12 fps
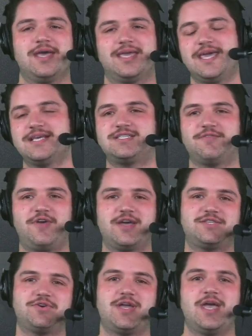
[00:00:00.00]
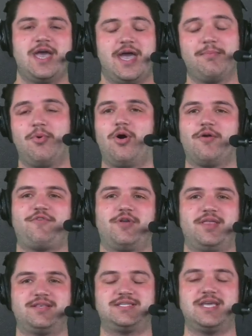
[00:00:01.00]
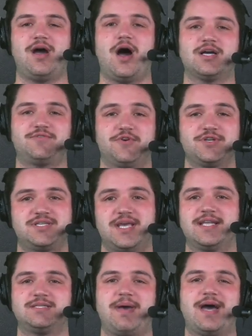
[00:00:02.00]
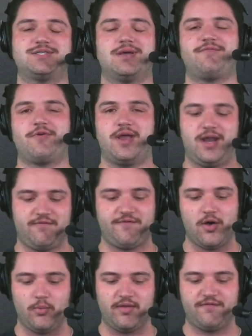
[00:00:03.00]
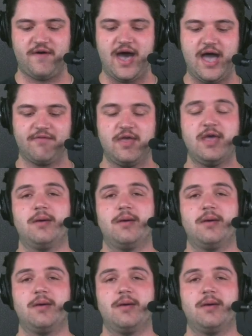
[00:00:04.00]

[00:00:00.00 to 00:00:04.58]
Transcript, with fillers: keys to victory, and more for the Seahawks versus Saints matchup for NFL Week 5.